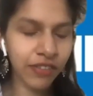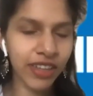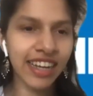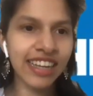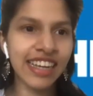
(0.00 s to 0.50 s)
for
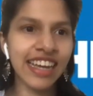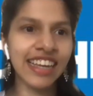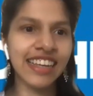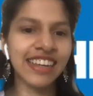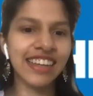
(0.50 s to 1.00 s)
that.
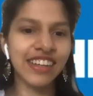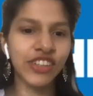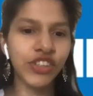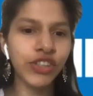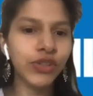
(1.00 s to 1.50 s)

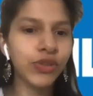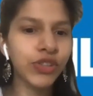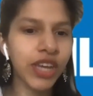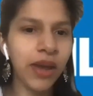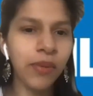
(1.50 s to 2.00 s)
And just to
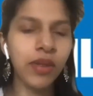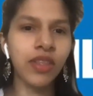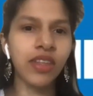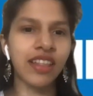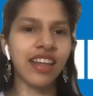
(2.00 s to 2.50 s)
share with
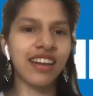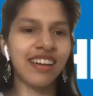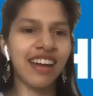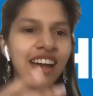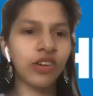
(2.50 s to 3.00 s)

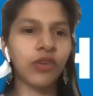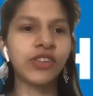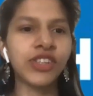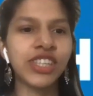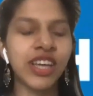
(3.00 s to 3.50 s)
our
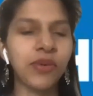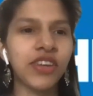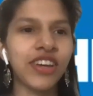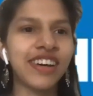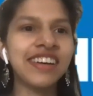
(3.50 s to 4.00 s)
audience out
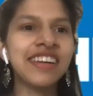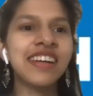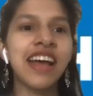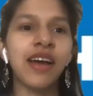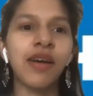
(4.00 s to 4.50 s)
here,
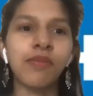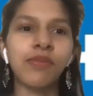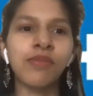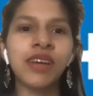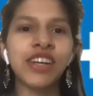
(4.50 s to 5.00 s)

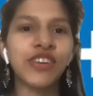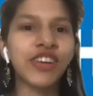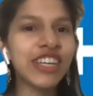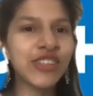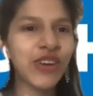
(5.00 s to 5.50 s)
I'm
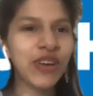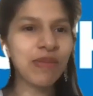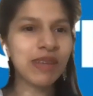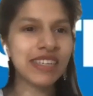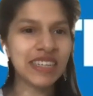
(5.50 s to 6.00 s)
really sorry,
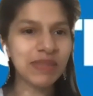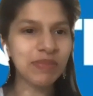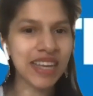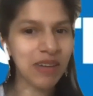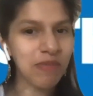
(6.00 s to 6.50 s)
but
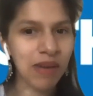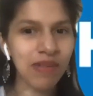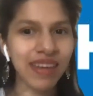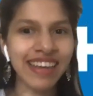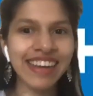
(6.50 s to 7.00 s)
time's up. I
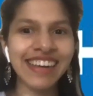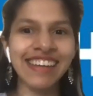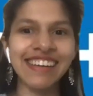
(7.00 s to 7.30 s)
mean,